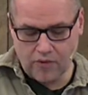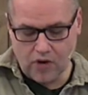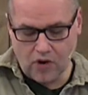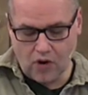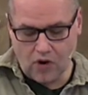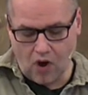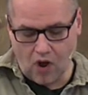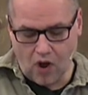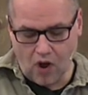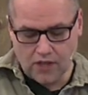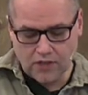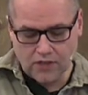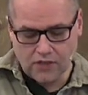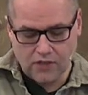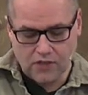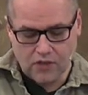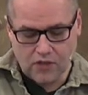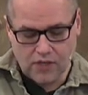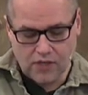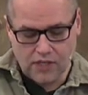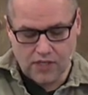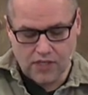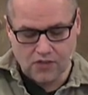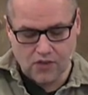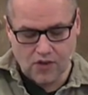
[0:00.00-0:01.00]
are also
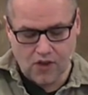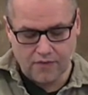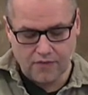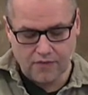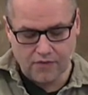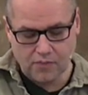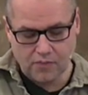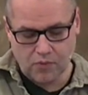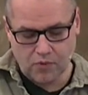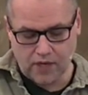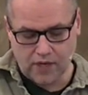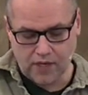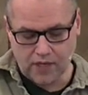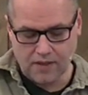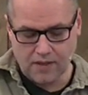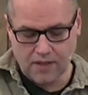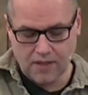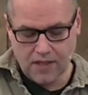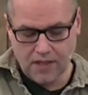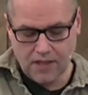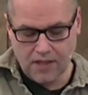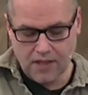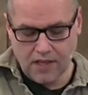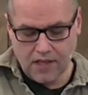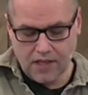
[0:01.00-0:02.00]
his offspring.
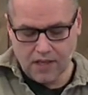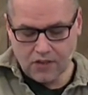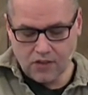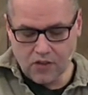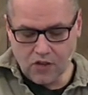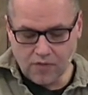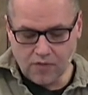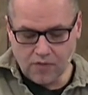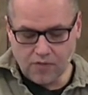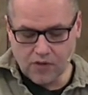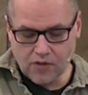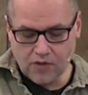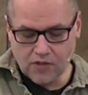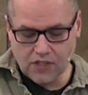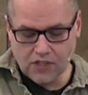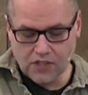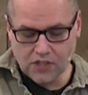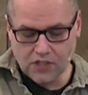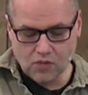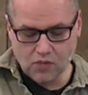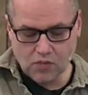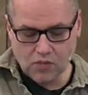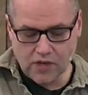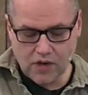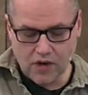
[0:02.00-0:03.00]
Therefore,
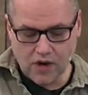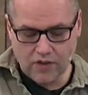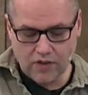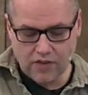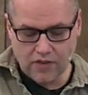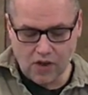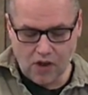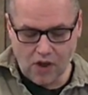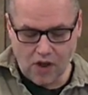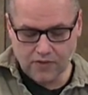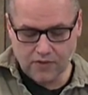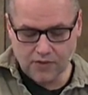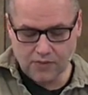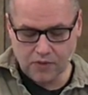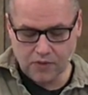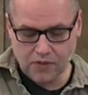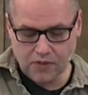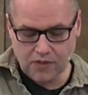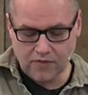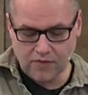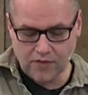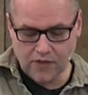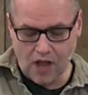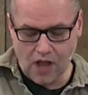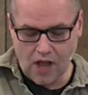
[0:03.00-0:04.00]
since we are the offspring
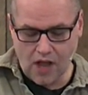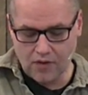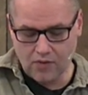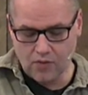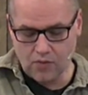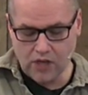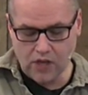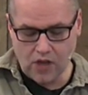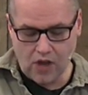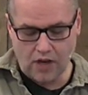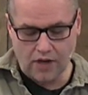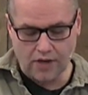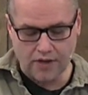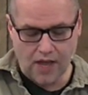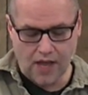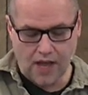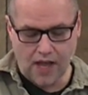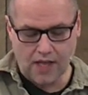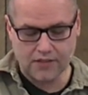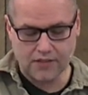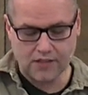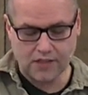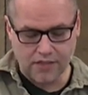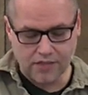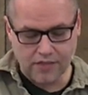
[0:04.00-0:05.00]
of God, we ought
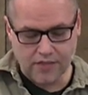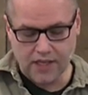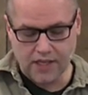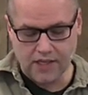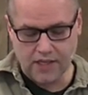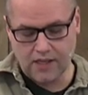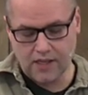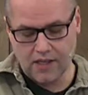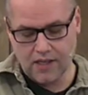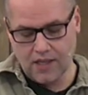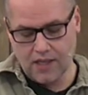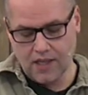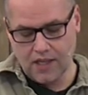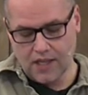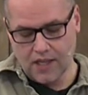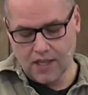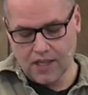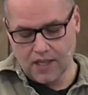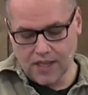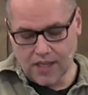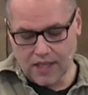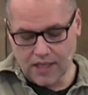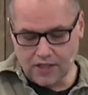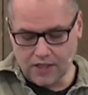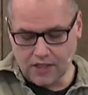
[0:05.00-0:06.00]
not to think
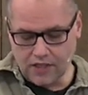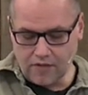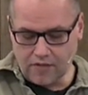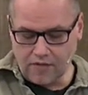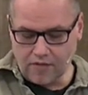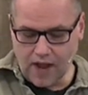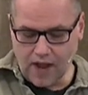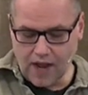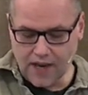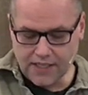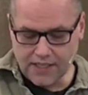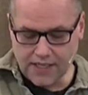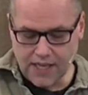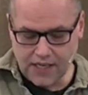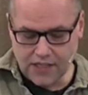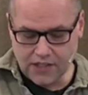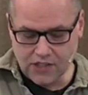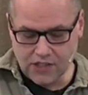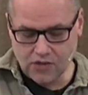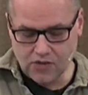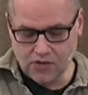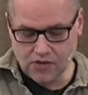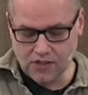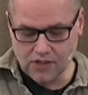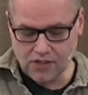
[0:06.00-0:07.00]
that the divine
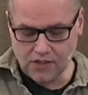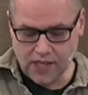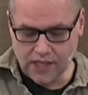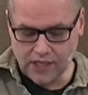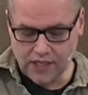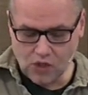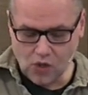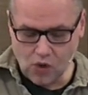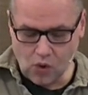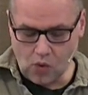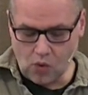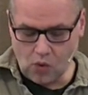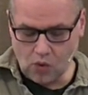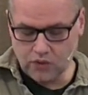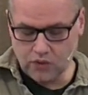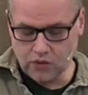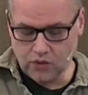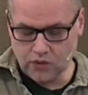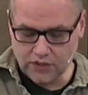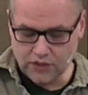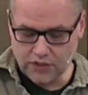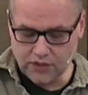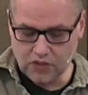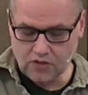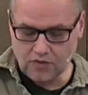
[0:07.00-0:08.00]
nature is like gold or
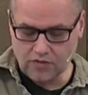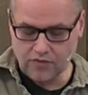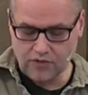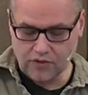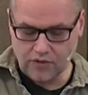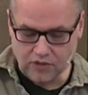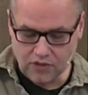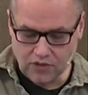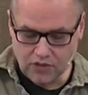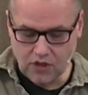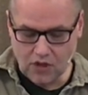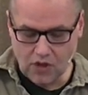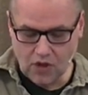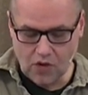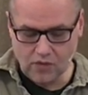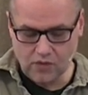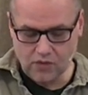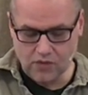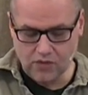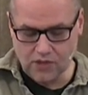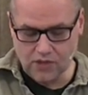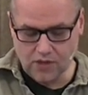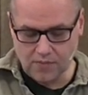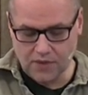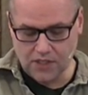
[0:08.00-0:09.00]
silver or stone,
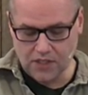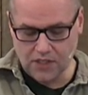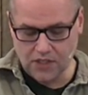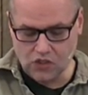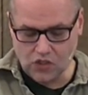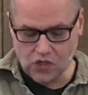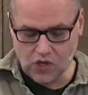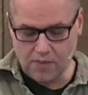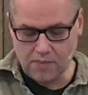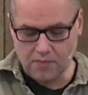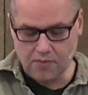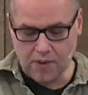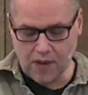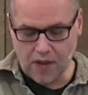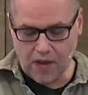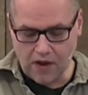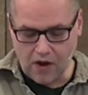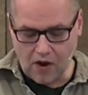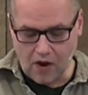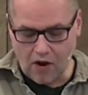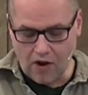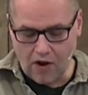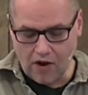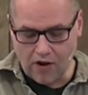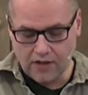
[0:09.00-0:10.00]
something shaped by
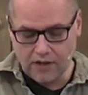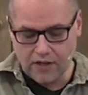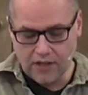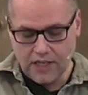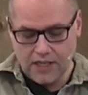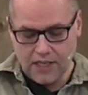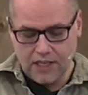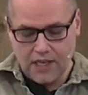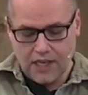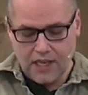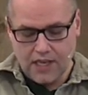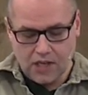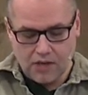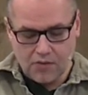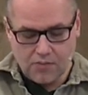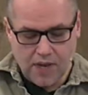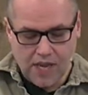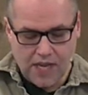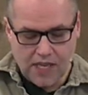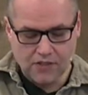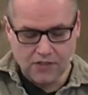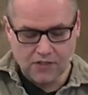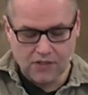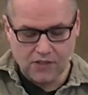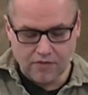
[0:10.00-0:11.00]
art and
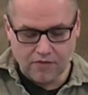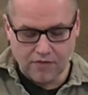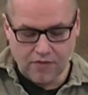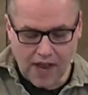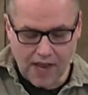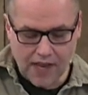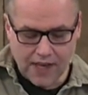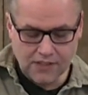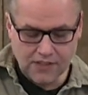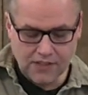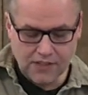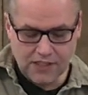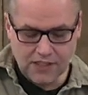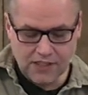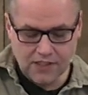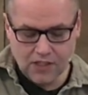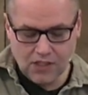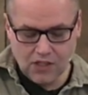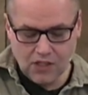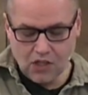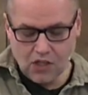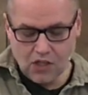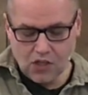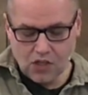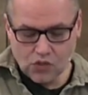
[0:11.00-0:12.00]
man's devising.
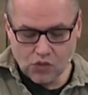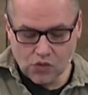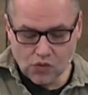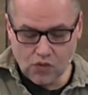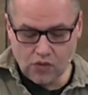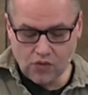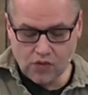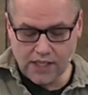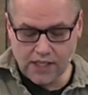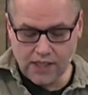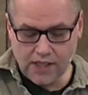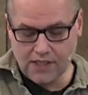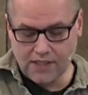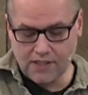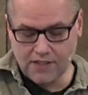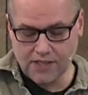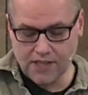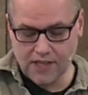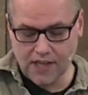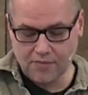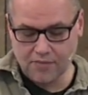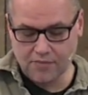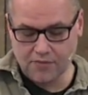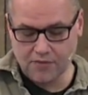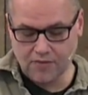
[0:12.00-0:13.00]
Truly, these
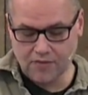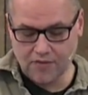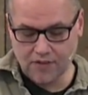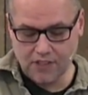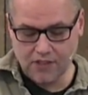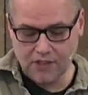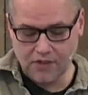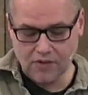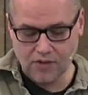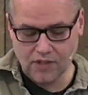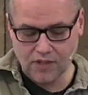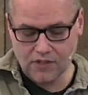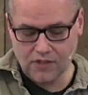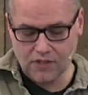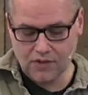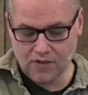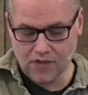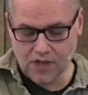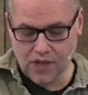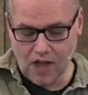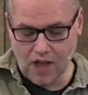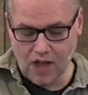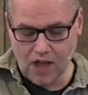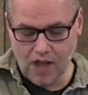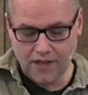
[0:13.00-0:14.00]
times of ignorance of
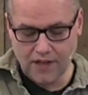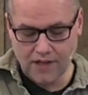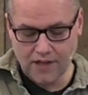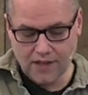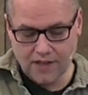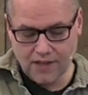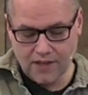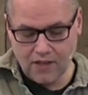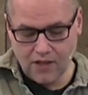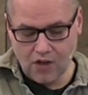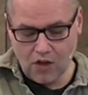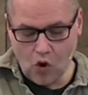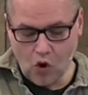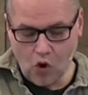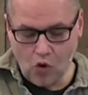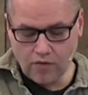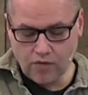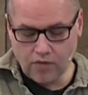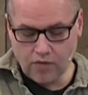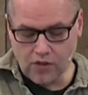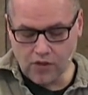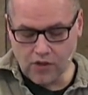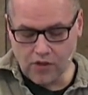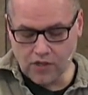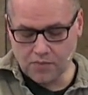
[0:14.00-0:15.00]
God,
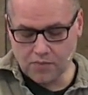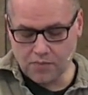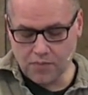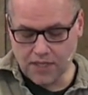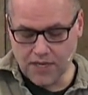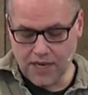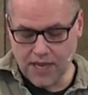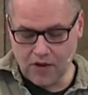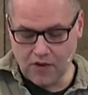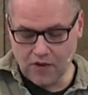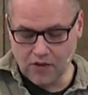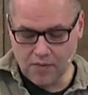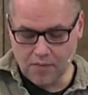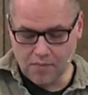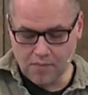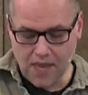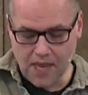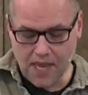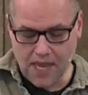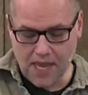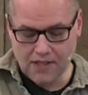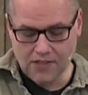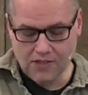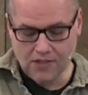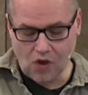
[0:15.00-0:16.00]
overlooked, but now
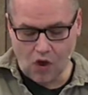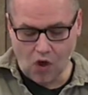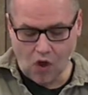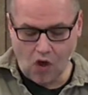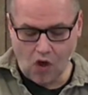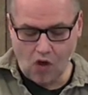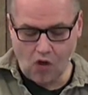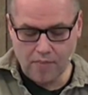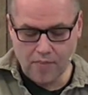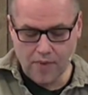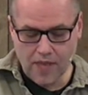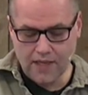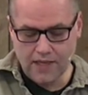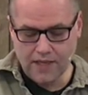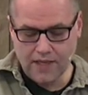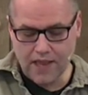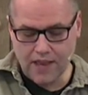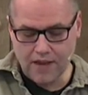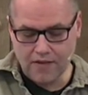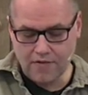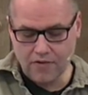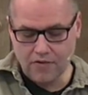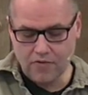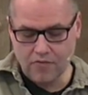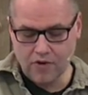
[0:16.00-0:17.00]
commands all men
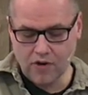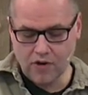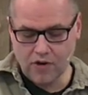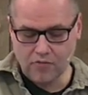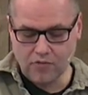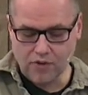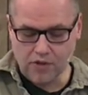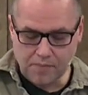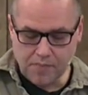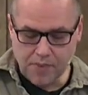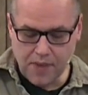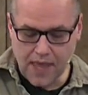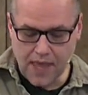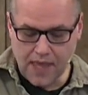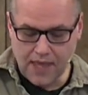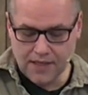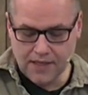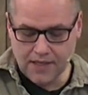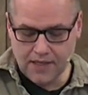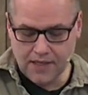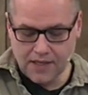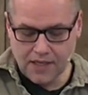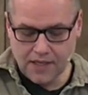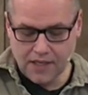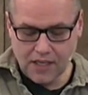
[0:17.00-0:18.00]
everywhere, repent,
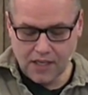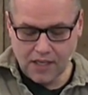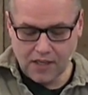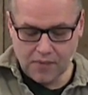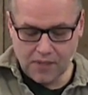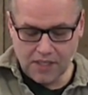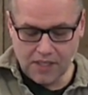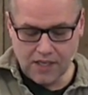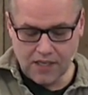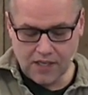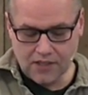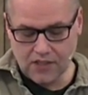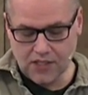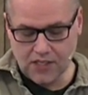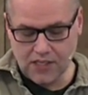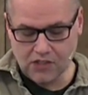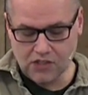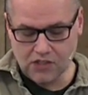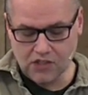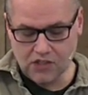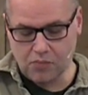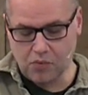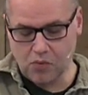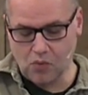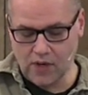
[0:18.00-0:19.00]
because he has
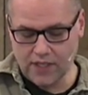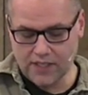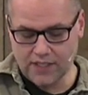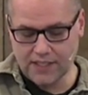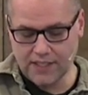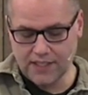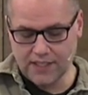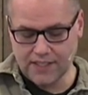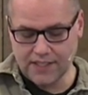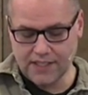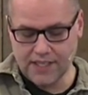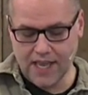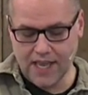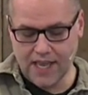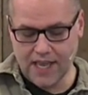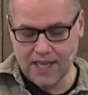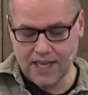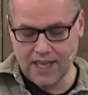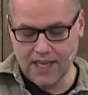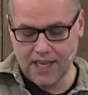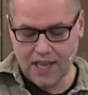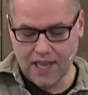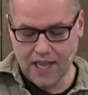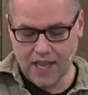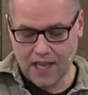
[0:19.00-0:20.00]
appointed a
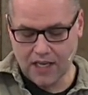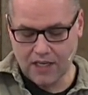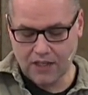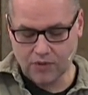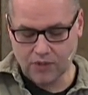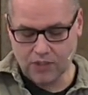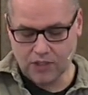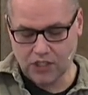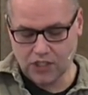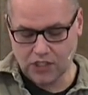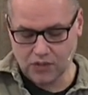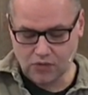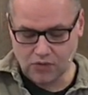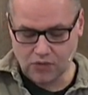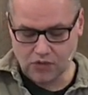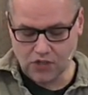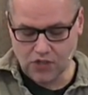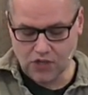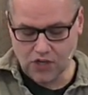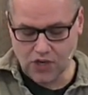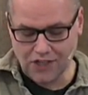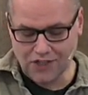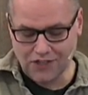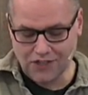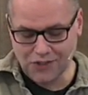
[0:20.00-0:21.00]
day on which he will
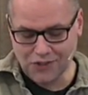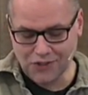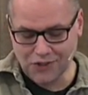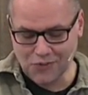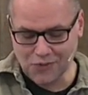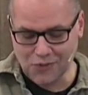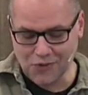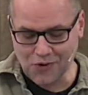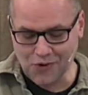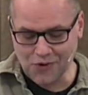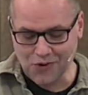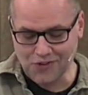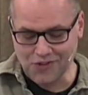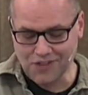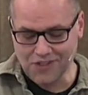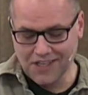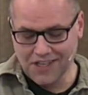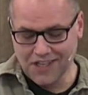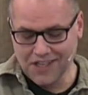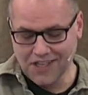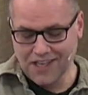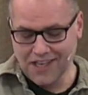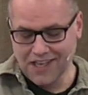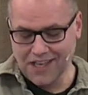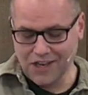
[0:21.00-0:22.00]
judge the world
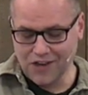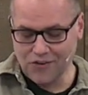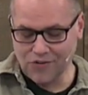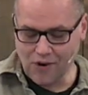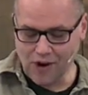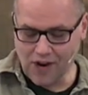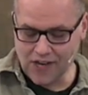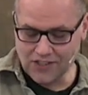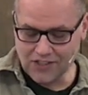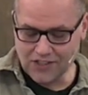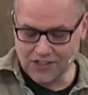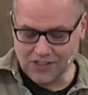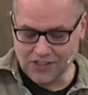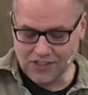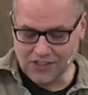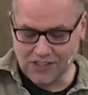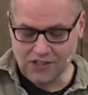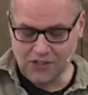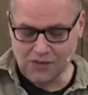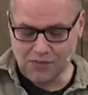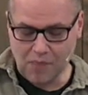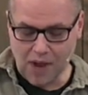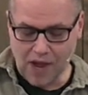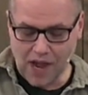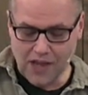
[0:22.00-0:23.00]
in
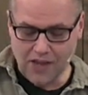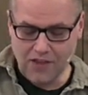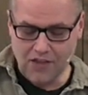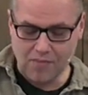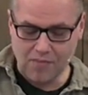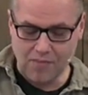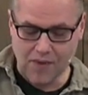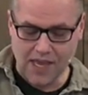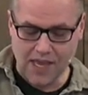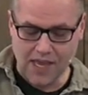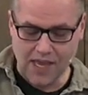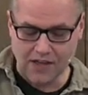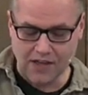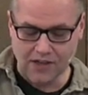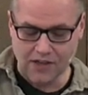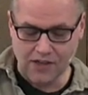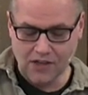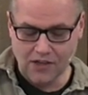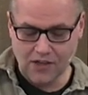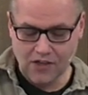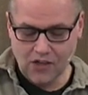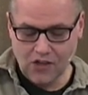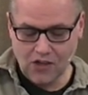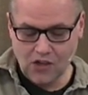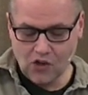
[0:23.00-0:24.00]
righteousness by the man
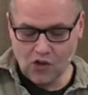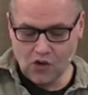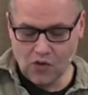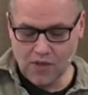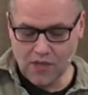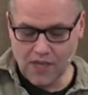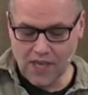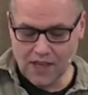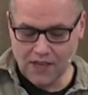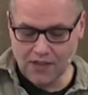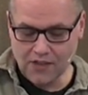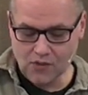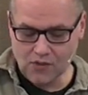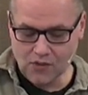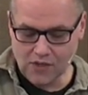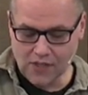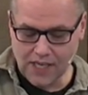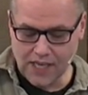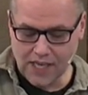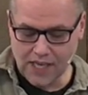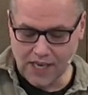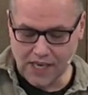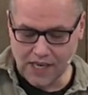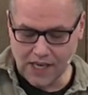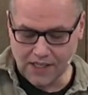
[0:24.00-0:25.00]
whom he has
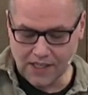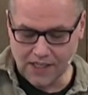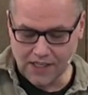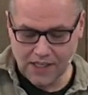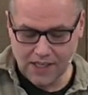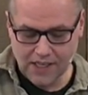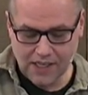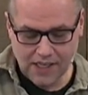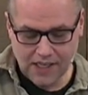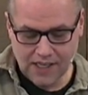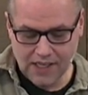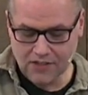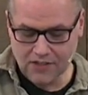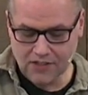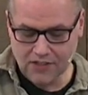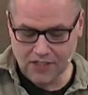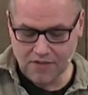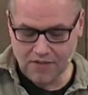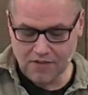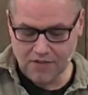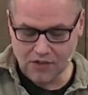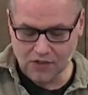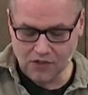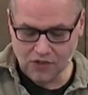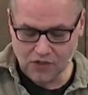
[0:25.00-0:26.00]
ordained. He has
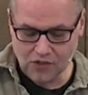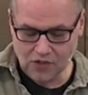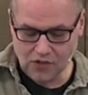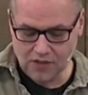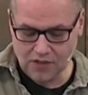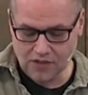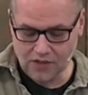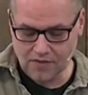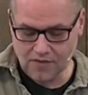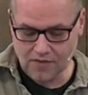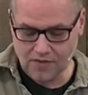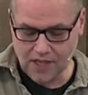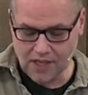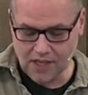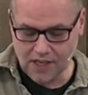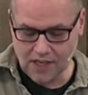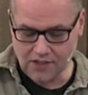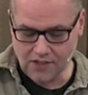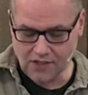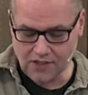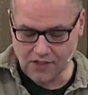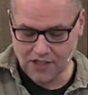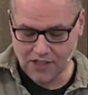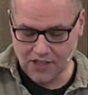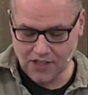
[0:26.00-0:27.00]
given assurance of
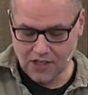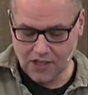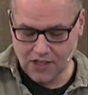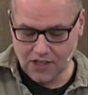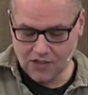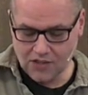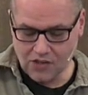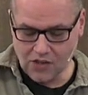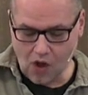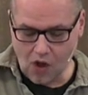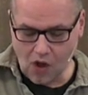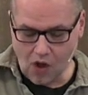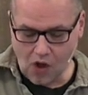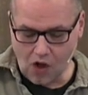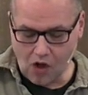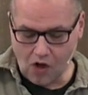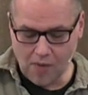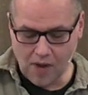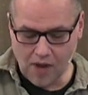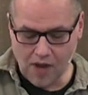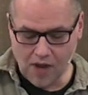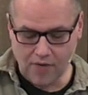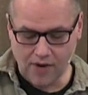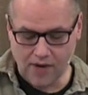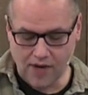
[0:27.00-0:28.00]
this to all
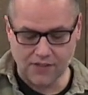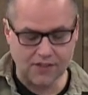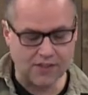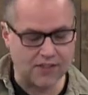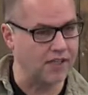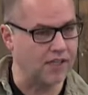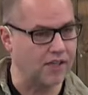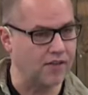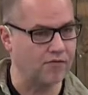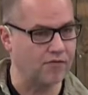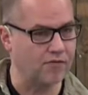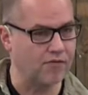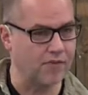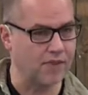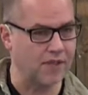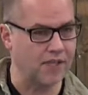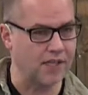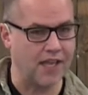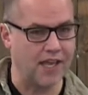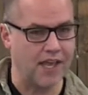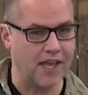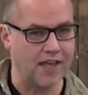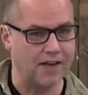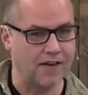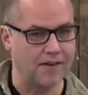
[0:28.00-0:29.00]
by raising him from the
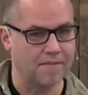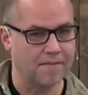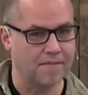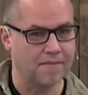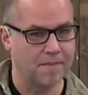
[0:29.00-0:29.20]
dead.